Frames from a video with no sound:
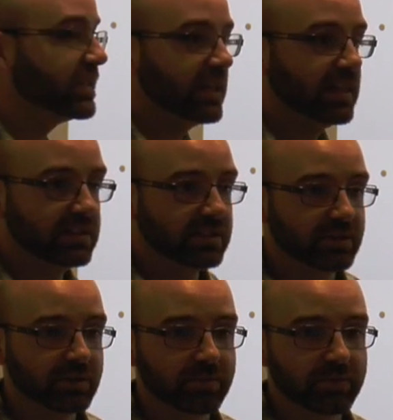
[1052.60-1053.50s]
is easiest
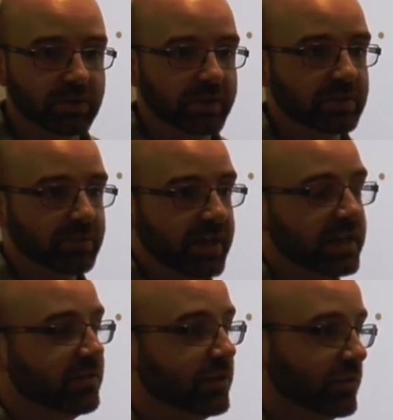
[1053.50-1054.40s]
to explain
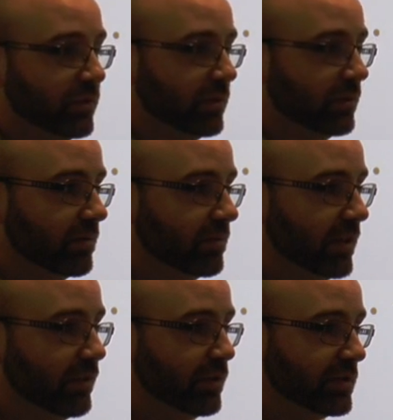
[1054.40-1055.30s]
if you
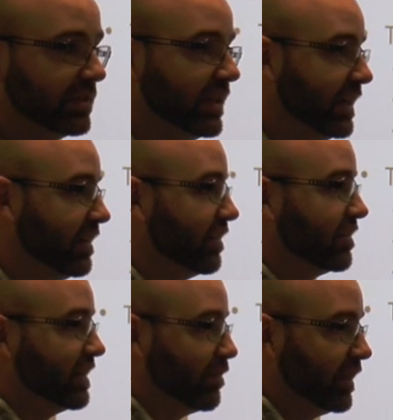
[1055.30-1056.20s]
see the
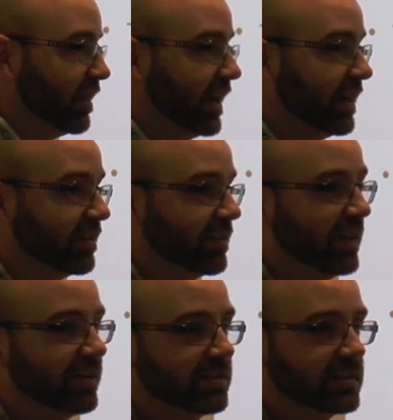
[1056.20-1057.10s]
stimuli
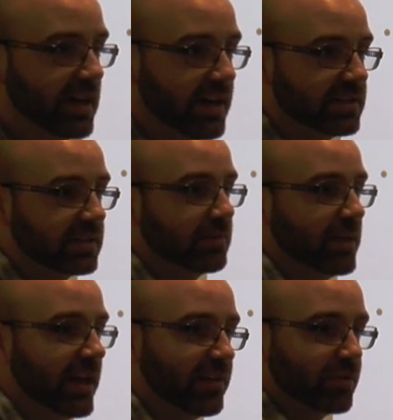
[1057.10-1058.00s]
and the task and the
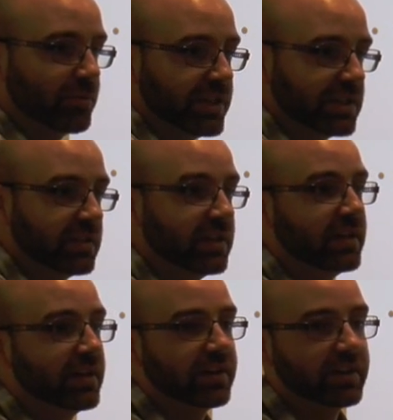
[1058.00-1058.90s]
behavioural measure
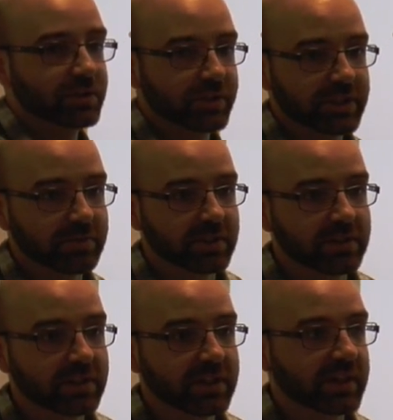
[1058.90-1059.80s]
that Treisman
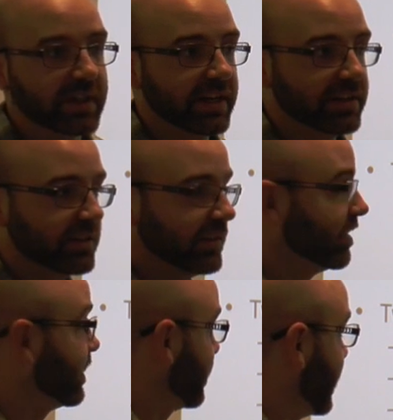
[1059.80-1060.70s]
and
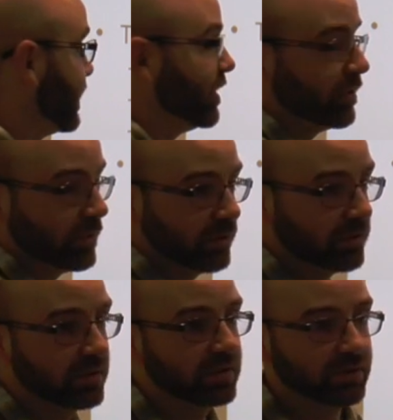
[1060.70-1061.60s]
Gallade used
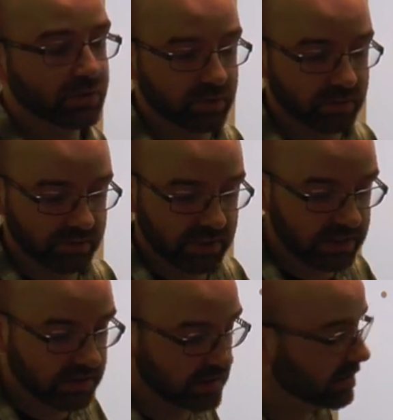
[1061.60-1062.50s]
to
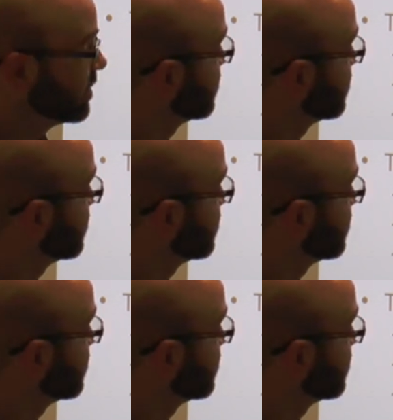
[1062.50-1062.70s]
test this